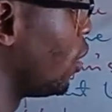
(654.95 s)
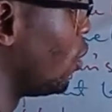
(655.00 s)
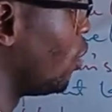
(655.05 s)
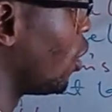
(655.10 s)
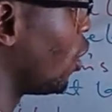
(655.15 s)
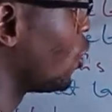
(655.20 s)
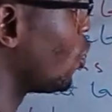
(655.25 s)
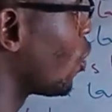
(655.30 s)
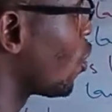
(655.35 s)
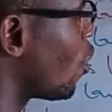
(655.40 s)
We're
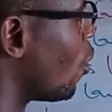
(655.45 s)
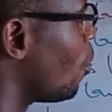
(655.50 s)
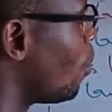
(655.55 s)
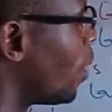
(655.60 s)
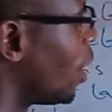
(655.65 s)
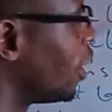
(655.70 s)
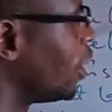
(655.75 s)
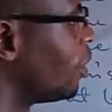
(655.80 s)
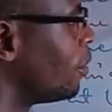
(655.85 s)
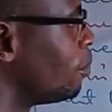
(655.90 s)
also
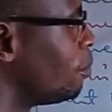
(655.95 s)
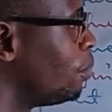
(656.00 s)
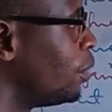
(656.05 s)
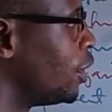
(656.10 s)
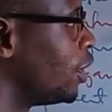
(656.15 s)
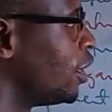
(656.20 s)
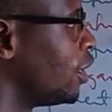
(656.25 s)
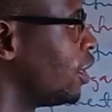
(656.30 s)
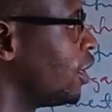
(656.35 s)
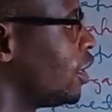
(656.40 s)
combining
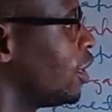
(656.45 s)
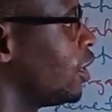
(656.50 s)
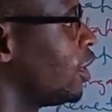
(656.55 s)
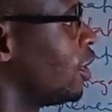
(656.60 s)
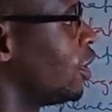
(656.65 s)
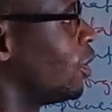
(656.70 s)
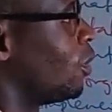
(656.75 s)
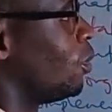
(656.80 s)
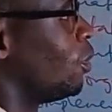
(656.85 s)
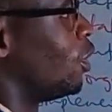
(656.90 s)
B
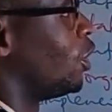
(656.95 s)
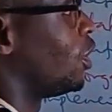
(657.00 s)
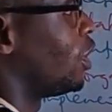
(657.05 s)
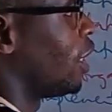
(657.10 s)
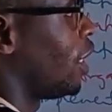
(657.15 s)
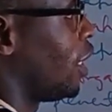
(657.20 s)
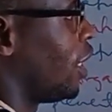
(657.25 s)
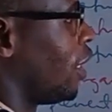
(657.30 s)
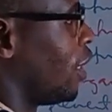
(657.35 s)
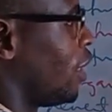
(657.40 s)
with
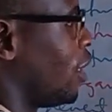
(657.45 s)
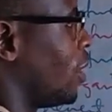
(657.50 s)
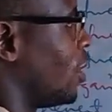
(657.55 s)
A,